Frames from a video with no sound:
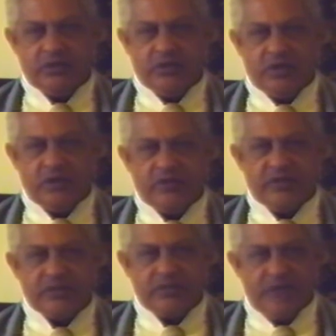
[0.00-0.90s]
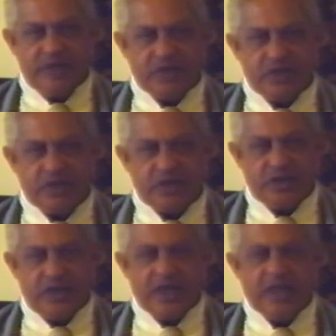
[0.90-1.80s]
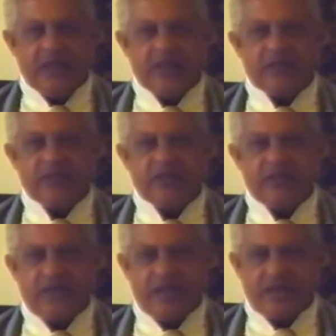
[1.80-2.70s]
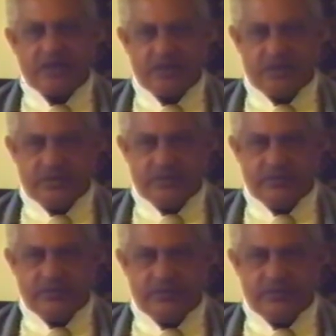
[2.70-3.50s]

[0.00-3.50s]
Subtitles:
of expansion and contraction.